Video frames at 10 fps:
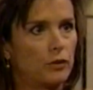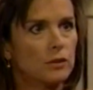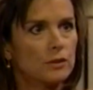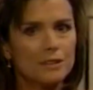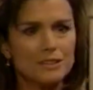
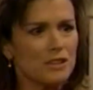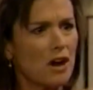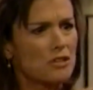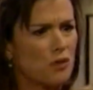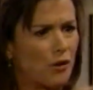
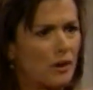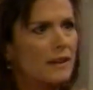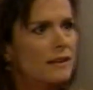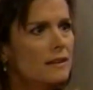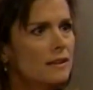God, Nora.
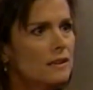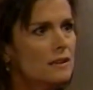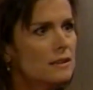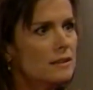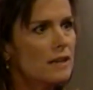
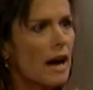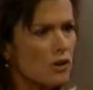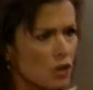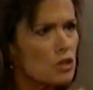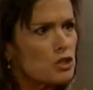How
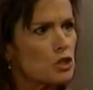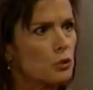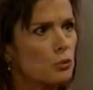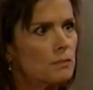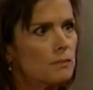could you?